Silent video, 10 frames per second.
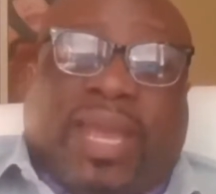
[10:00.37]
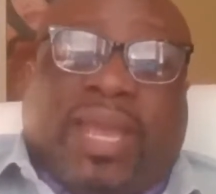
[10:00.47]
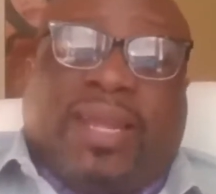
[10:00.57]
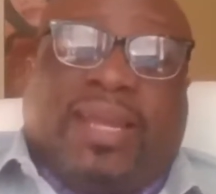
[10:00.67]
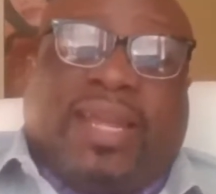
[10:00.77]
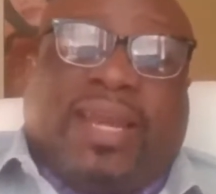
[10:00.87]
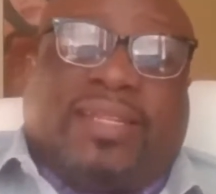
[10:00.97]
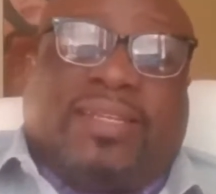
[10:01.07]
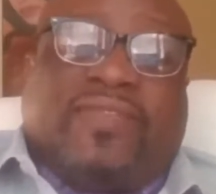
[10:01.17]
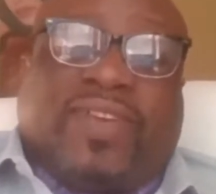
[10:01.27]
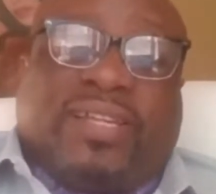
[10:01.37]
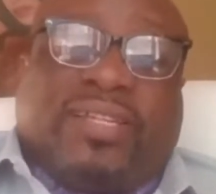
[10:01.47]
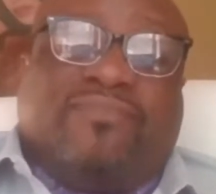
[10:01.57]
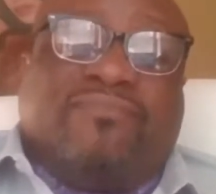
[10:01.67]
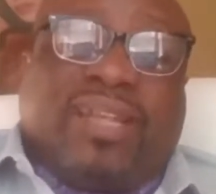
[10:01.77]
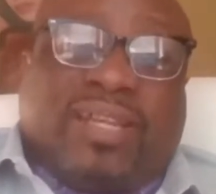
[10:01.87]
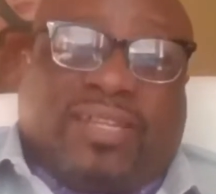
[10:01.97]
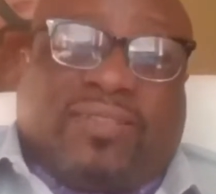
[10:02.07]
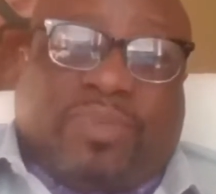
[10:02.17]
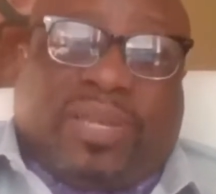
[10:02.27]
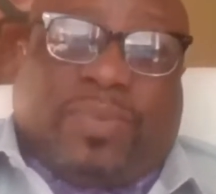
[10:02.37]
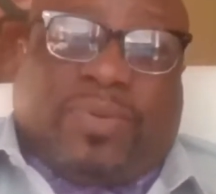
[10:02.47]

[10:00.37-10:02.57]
and it has infected millions of